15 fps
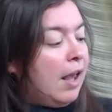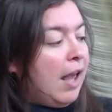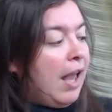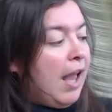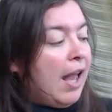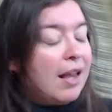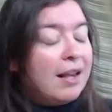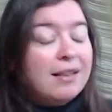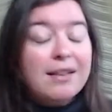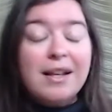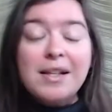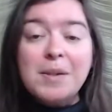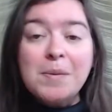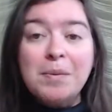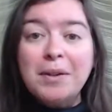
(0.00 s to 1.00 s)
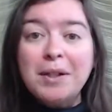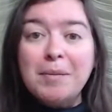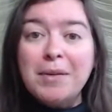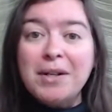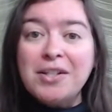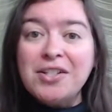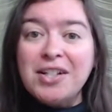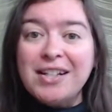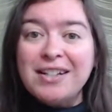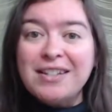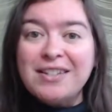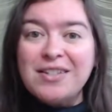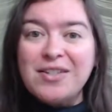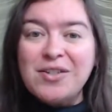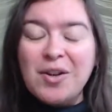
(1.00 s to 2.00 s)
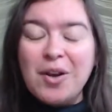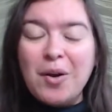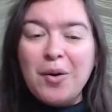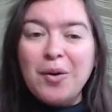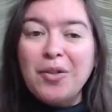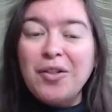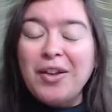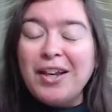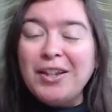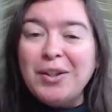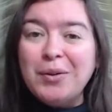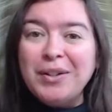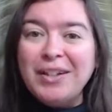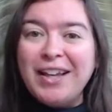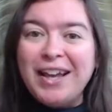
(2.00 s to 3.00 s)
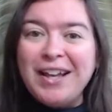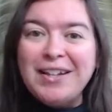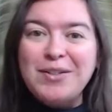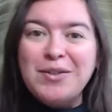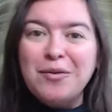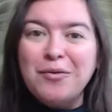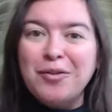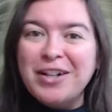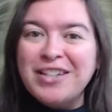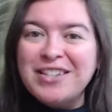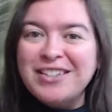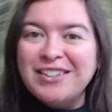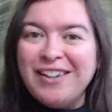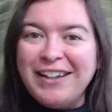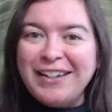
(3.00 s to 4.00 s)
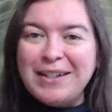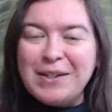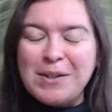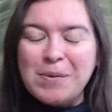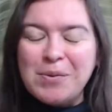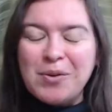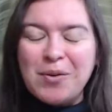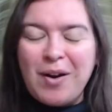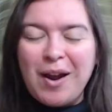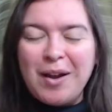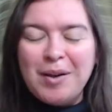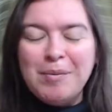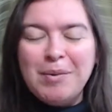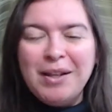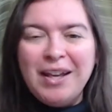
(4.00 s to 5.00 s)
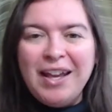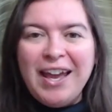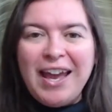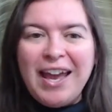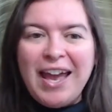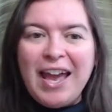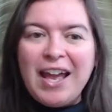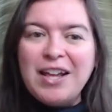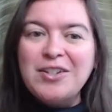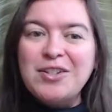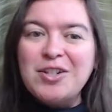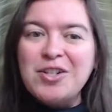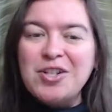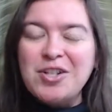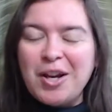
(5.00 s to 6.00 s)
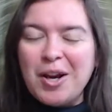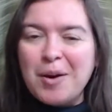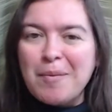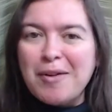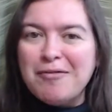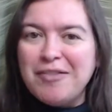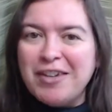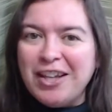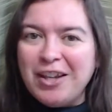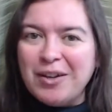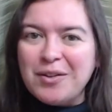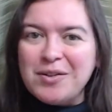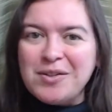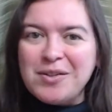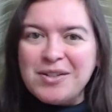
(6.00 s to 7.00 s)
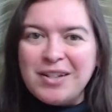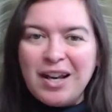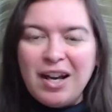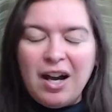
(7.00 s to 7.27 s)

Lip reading: And that's pretty much it. So thank you again. Don't forget to like and subscribe, and to share my videos,